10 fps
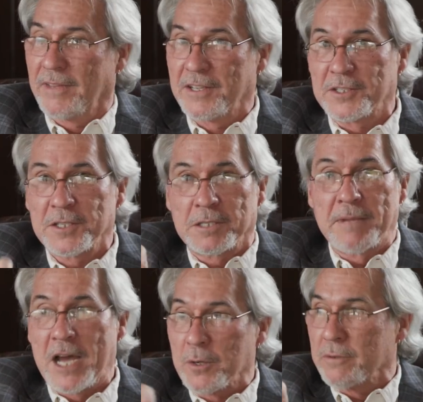It's just a
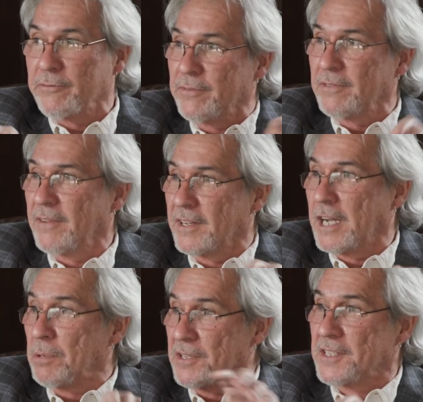matter of a
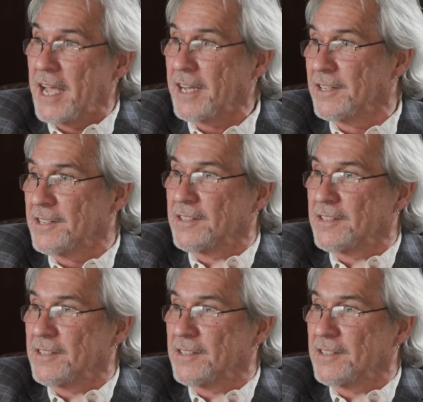couple of seconds.